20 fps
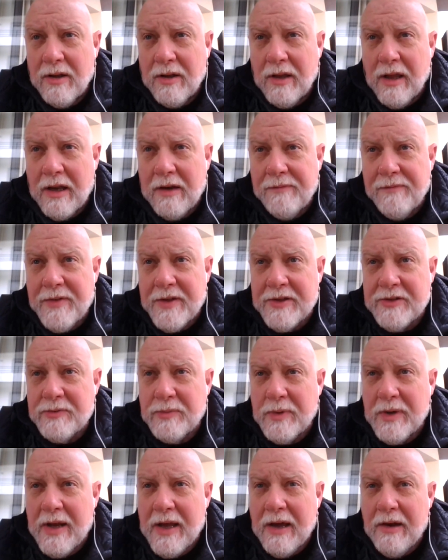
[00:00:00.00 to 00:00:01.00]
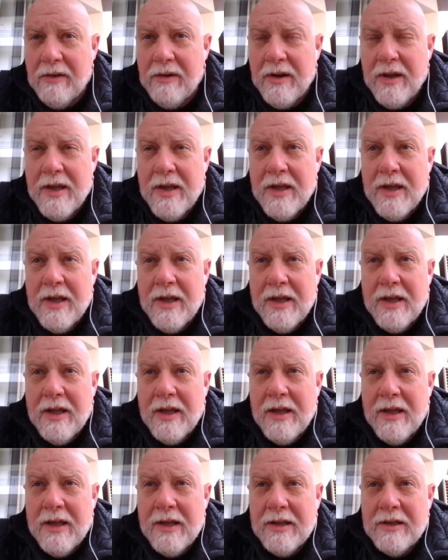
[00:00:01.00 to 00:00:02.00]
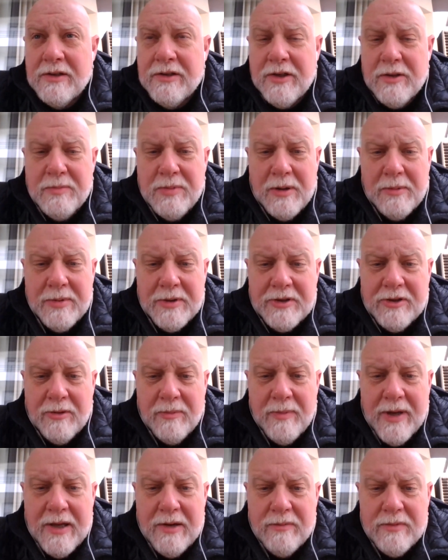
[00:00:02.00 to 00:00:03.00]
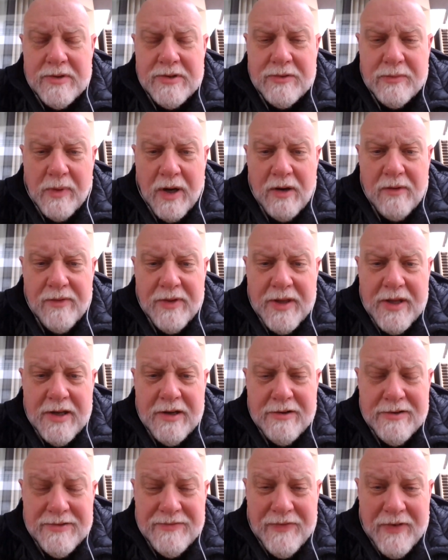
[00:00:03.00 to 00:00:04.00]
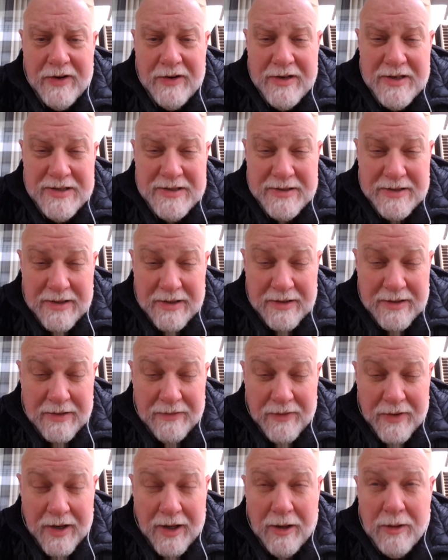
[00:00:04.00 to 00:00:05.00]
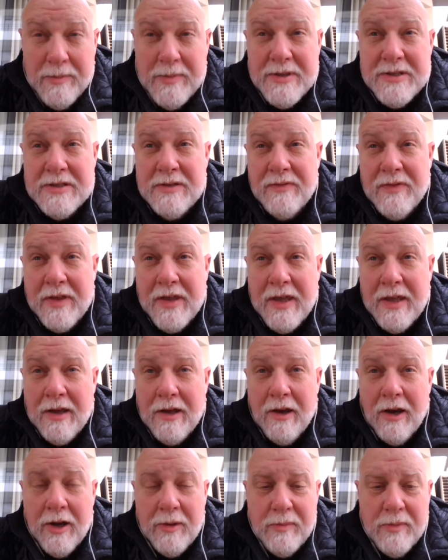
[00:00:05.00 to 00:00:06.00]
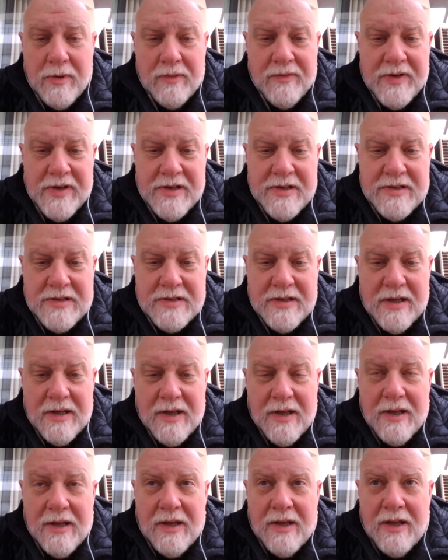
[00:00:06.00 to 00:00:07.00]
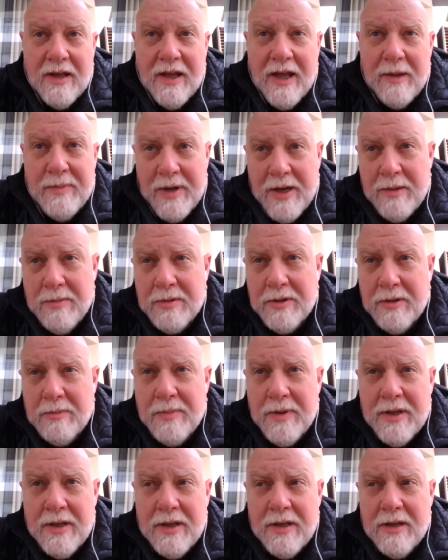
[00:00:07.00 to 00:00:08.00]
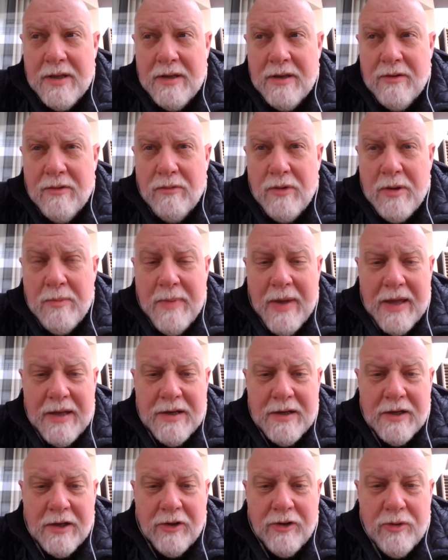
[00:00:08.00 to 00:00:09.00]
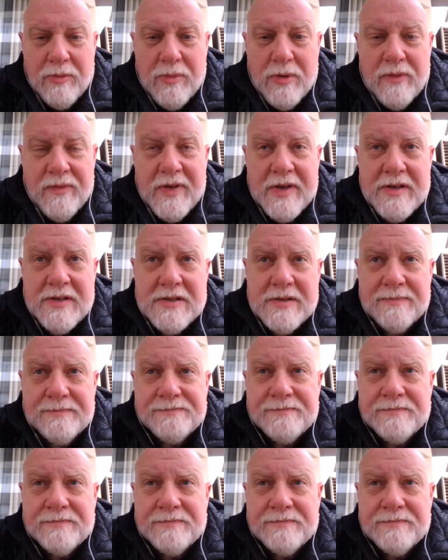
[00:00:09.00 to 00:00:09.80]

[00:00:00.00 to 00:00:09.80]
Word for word: A lot of things went out into the public domain, which is why over the years, various different elements of the King Kong movies have been able to be remade in other movies.